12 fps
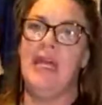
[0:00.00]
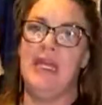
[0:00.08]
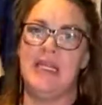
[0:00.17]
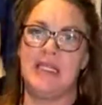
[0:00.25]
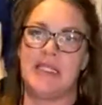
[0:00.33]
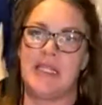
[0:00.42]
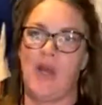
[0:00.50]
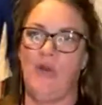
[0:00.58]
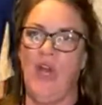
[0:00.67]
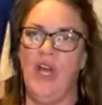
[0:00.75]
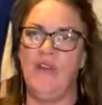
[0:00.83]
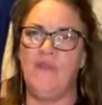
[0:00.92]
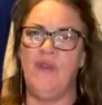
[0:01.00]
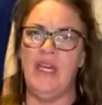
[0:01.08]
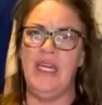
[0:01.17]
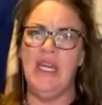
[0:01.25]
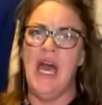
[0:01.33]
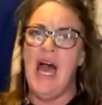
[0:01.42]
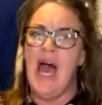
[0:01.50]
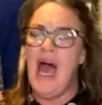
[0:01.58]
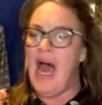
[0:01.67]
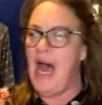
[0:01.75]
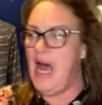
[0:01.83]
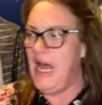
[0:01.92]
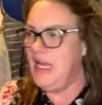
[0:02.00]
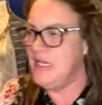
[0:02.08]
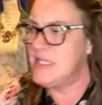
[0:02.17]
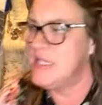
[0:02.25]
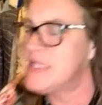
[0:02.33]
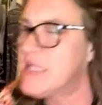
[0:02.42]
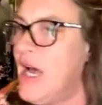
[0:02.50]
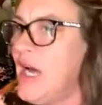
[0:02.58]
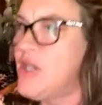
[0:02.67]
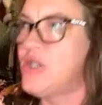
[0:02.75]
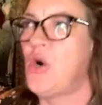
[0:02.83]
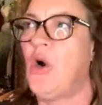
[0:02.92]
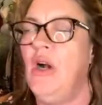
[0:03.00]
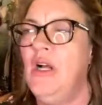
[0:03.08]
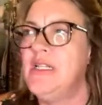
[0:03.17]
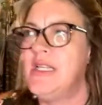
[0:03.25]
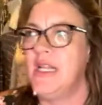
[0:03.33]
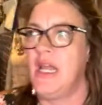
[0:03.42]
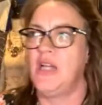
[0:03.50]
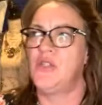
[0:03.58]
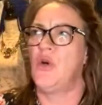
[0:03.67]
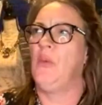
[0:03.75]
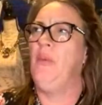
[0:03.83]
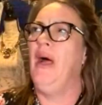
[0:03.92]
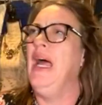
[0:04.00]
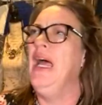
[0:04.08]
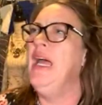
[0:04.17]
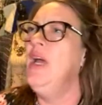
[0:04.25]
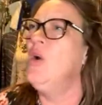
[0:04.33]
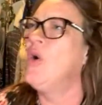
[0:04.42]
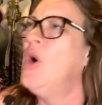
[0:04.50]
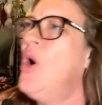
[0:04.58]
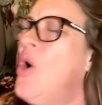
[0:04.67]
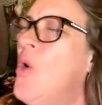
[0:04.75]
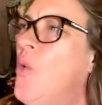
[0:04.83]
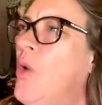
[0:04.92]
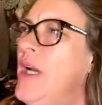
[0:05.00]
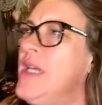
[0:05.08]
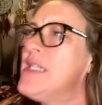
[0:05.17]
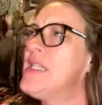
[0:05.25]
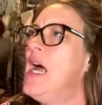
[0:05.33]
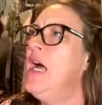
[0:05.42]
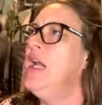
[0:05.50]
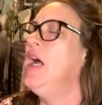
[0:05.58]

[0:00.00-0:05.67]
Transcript: It's so comfy. This is like sharp. Is it like Sharpay or what is that?